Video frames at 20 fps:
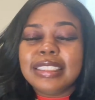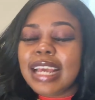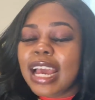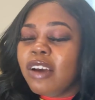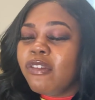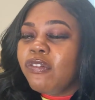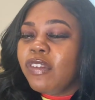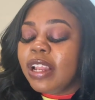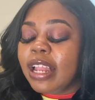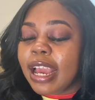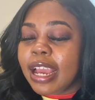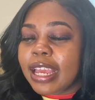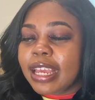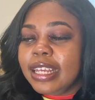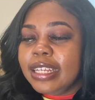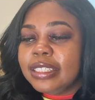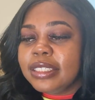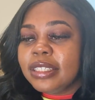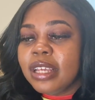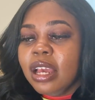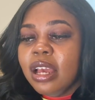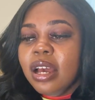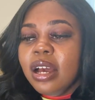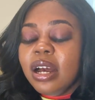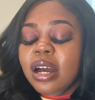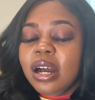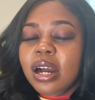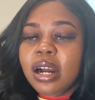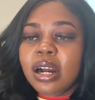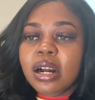I feel like
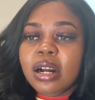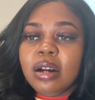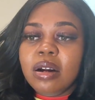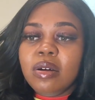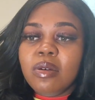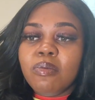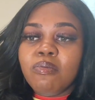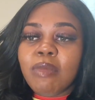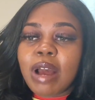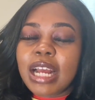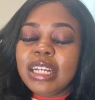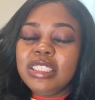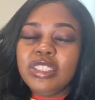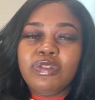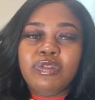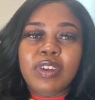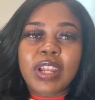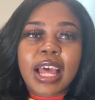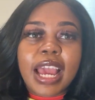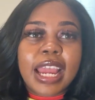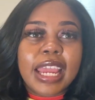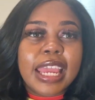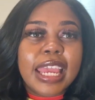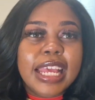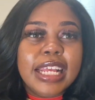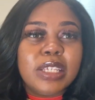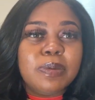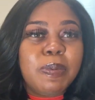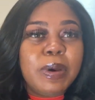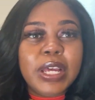I just feel like
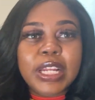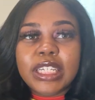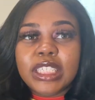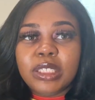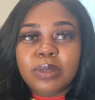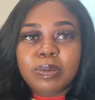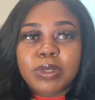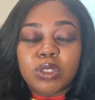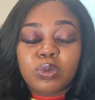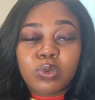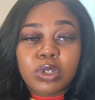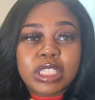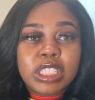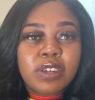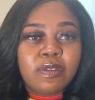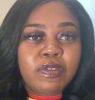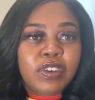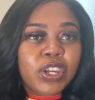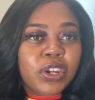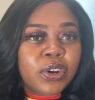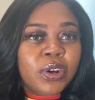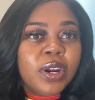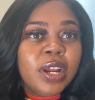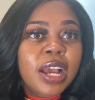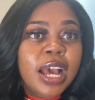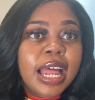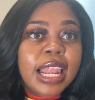his punishments were severe.